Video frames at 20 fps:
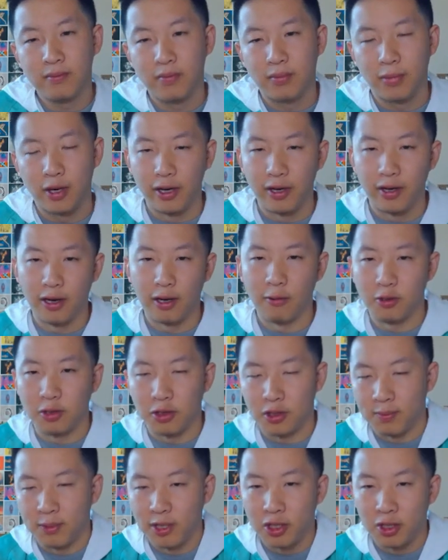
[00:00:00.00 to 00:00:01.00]
But I would
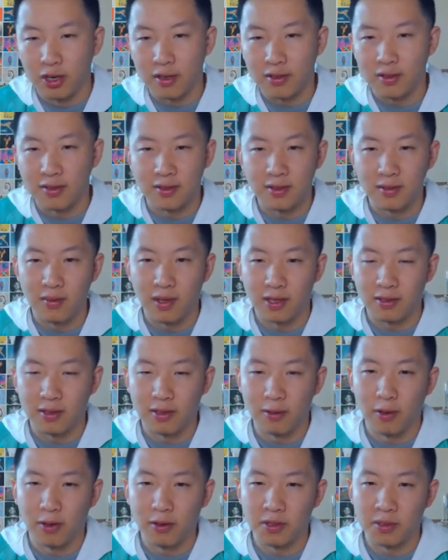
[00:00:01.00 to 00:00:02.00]
just be shocked to not see
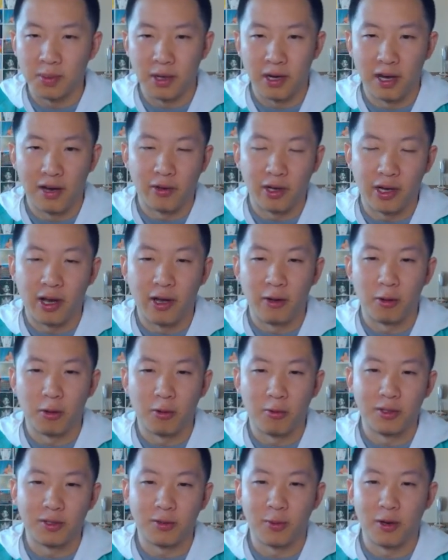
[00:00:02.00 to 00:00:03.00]
Water Spout. Every Kyogre
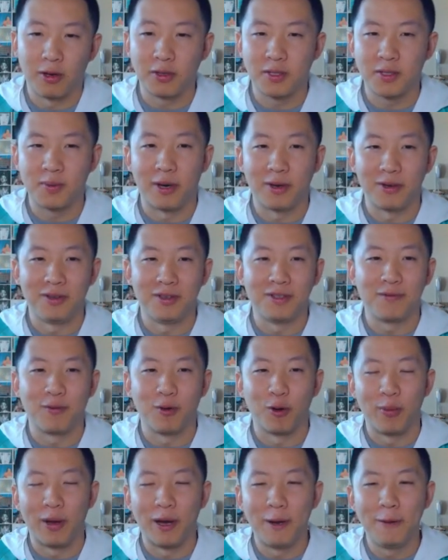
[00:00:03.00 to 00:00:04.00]
runs Water Spout in this
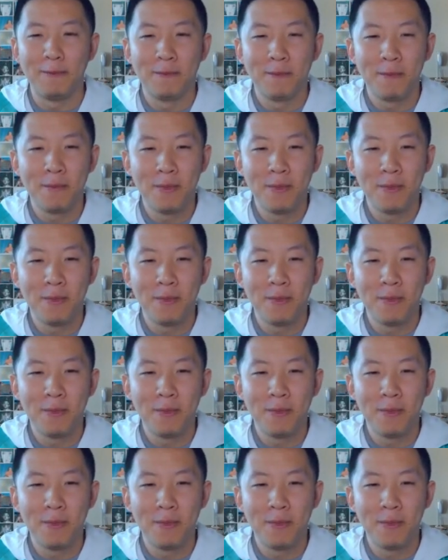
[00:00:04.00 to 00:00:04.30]
format.